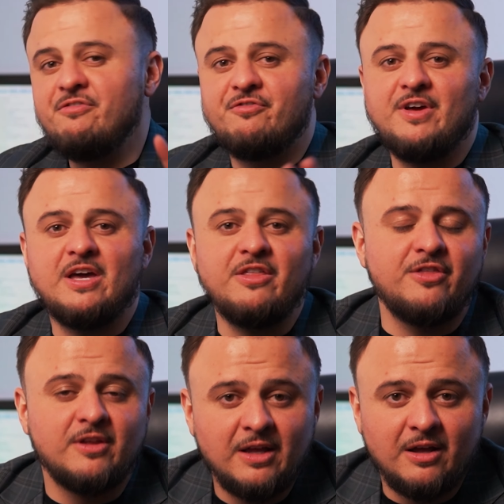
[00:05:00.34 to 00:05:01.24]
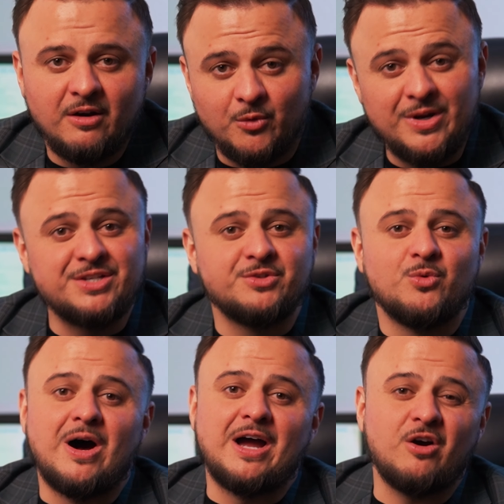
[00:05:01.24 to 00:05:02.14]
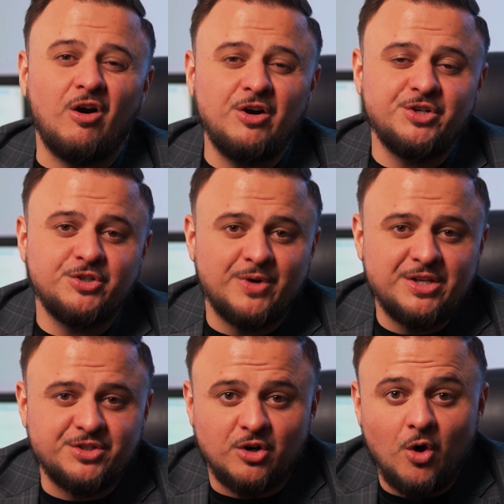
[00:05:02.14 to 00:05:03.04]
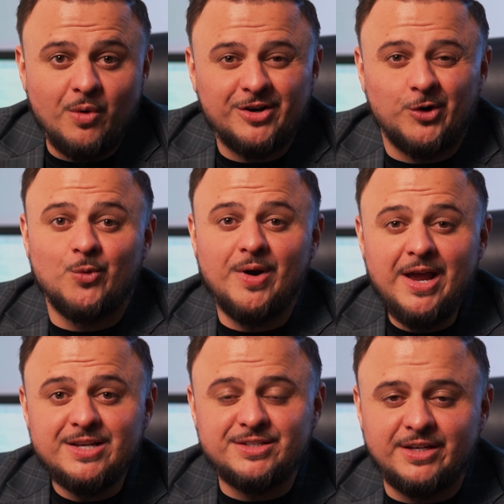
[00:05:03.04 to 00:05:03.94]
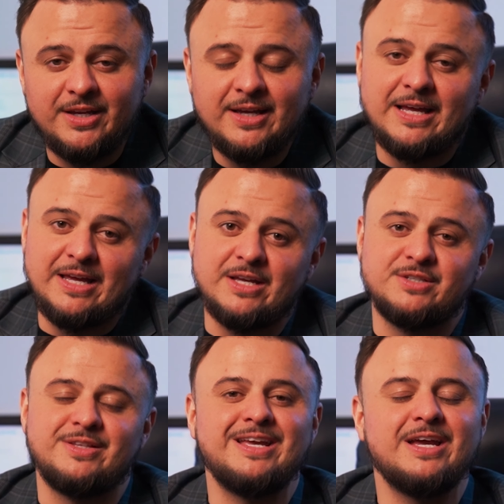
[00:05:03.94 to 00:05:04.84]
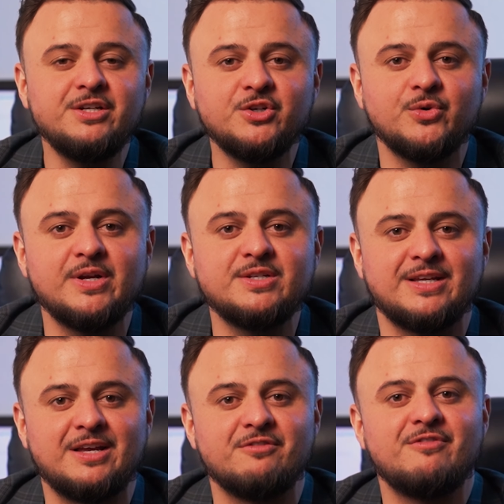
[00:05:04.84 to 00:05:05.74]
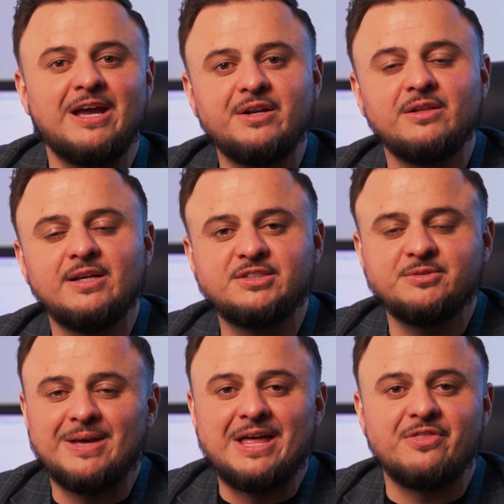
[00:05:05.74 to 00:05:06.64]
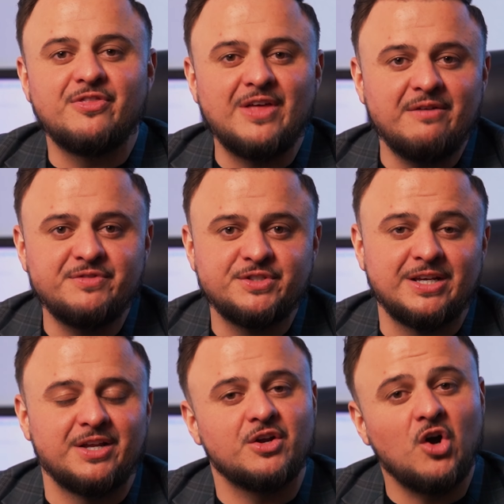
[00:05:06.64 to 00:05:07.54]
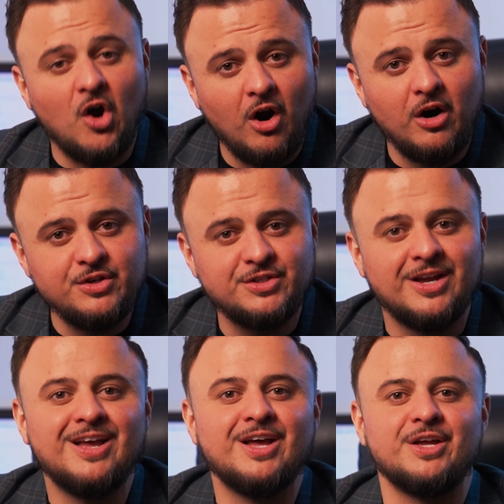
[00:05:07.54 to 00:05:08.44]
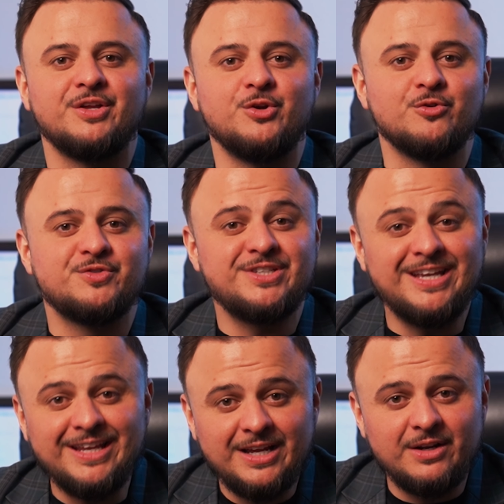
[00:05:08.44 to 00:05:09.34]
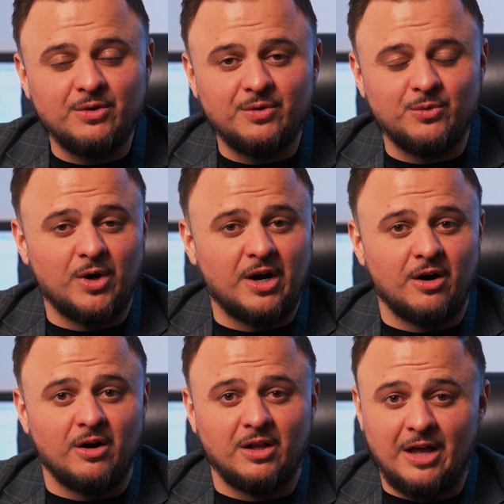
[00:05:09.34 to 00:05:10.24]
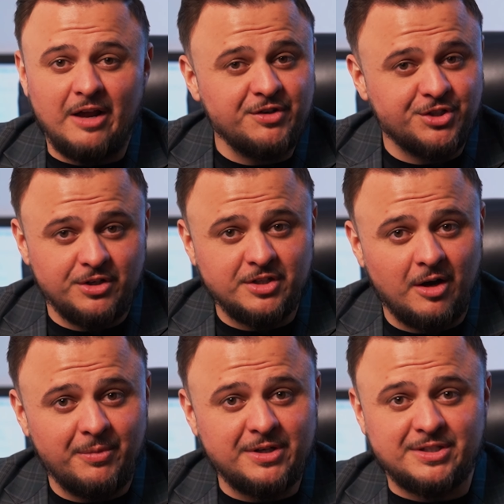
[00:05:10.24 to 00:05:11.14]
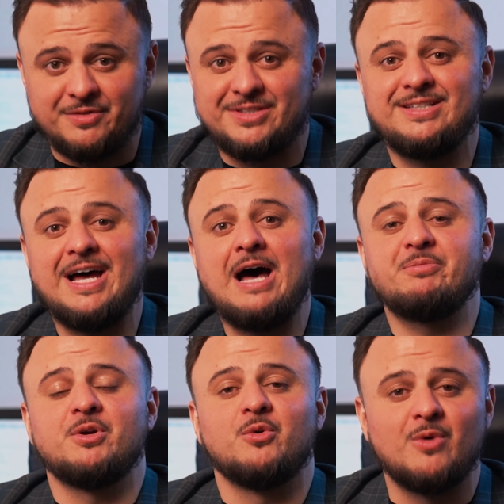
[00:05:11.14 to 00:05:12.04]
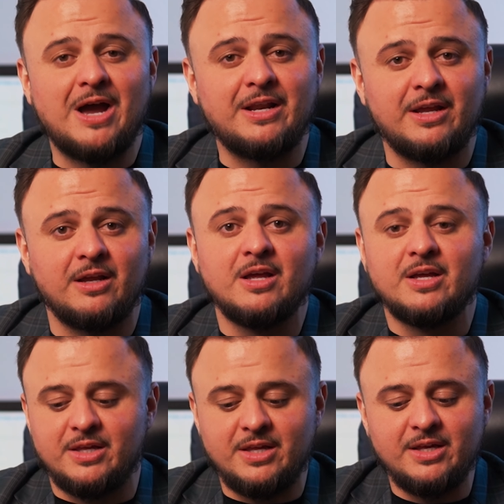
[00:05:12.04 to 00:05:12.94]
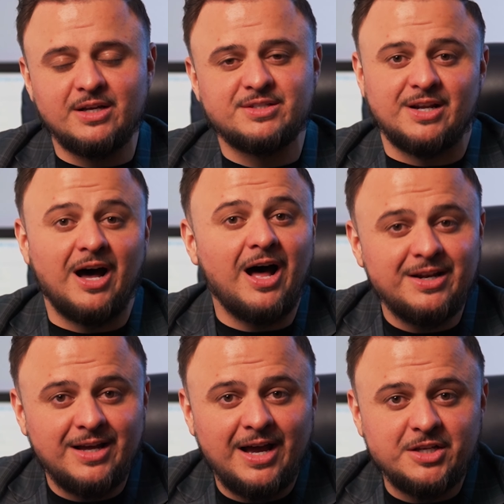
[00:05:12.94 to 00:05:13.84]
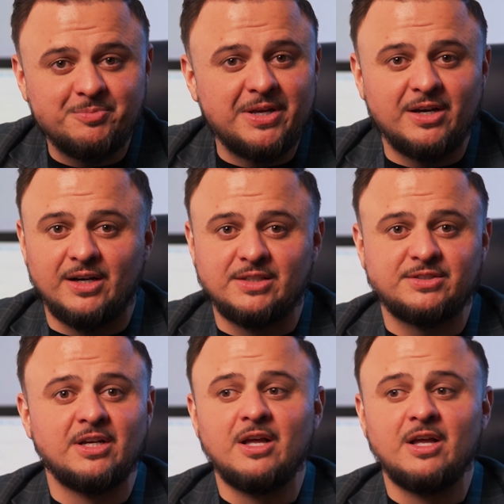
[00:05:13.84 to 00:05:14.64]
the fifth reason why car insurance rates are going crazy is the increase in vandalism and thefts in cars. You've seen it where a lot of insurance companies have stopped writing Kias and Hondas because